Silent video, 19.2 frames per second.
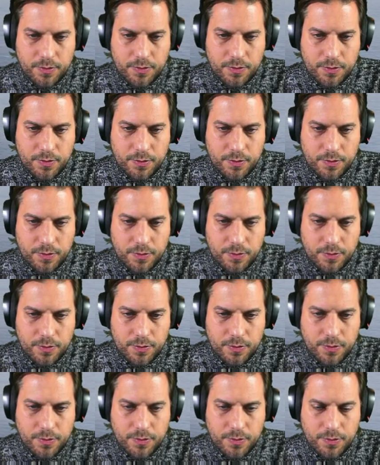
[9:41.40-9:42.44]

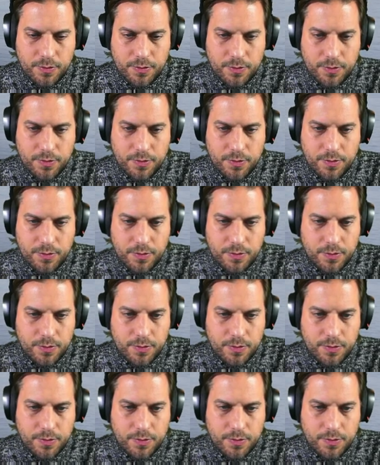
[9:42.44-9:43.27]
Nobody speaks.